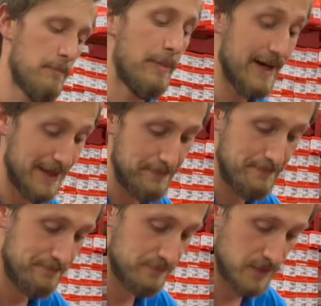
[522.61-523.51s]
But
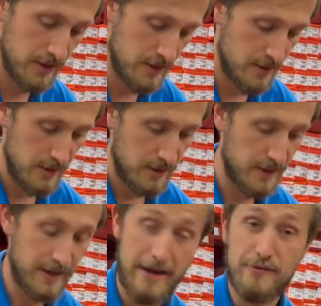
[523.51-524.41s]

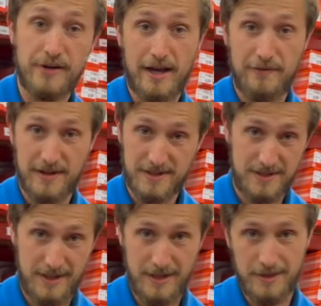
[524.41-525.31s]
not every
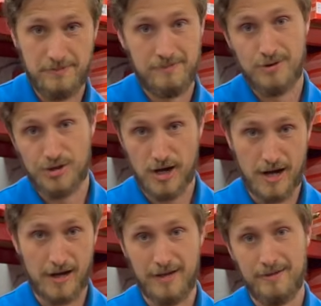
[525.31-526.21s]
FSD
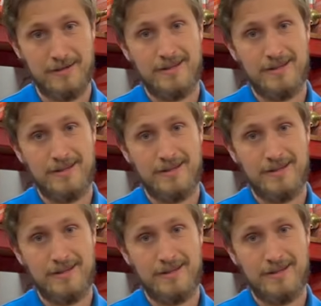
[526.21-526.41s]
shock